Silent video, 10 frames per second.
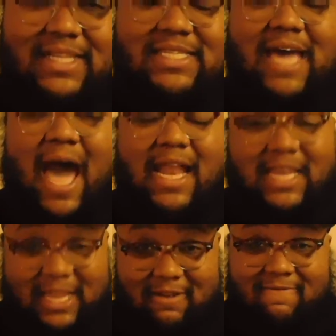to
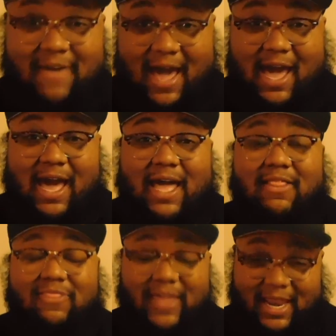identify
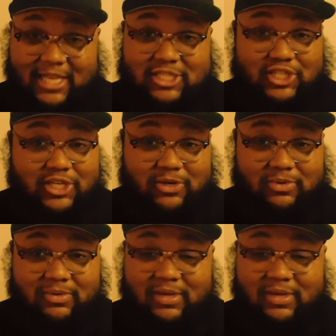that it's you.